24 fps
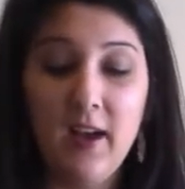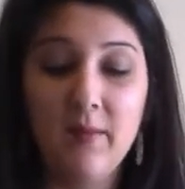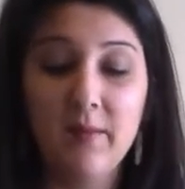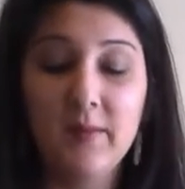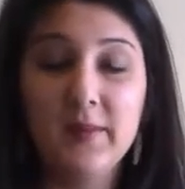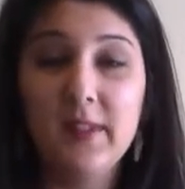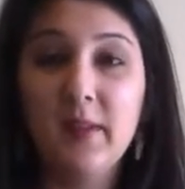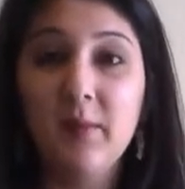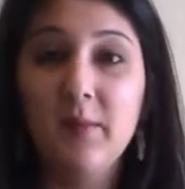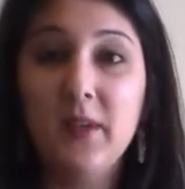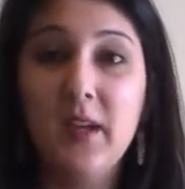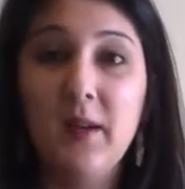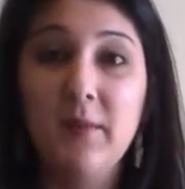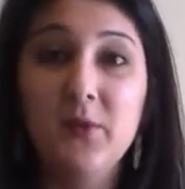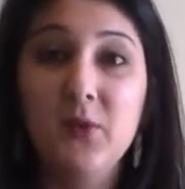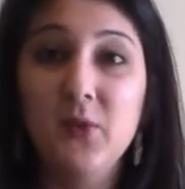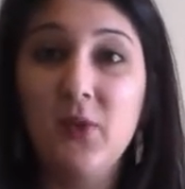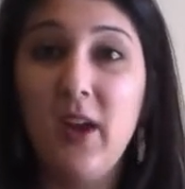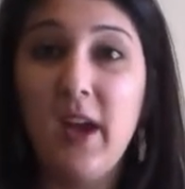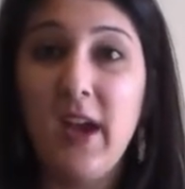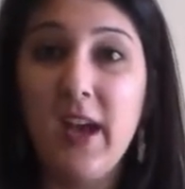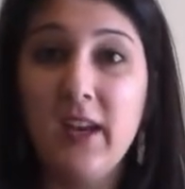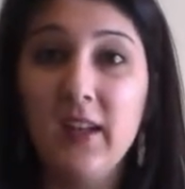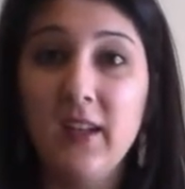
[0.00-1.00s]
Sometimes
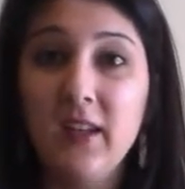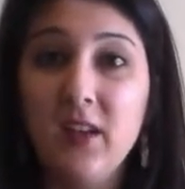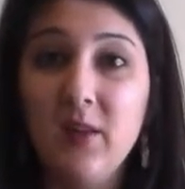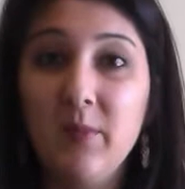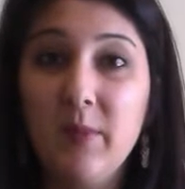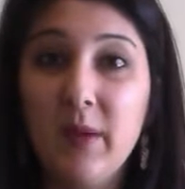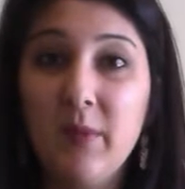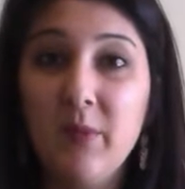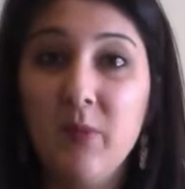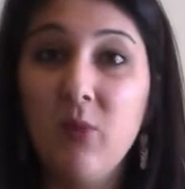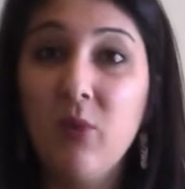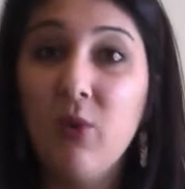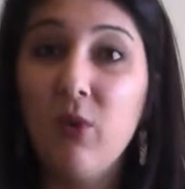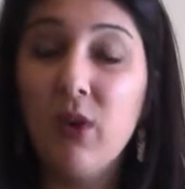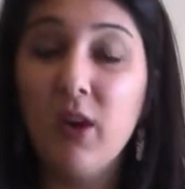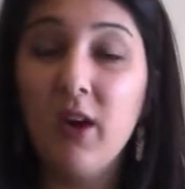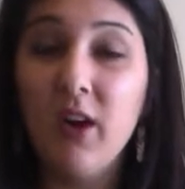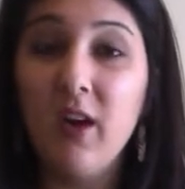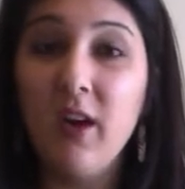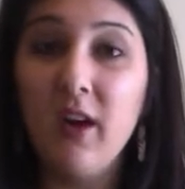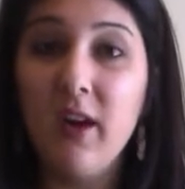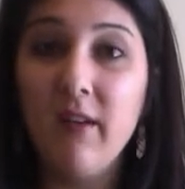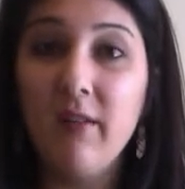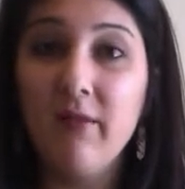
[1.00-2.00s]
we'll add a little bit
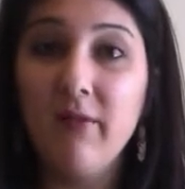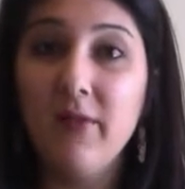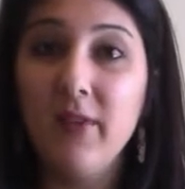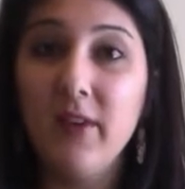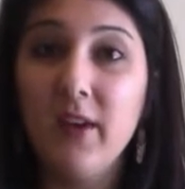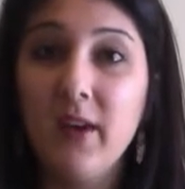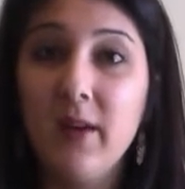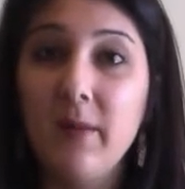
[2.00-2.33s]
more of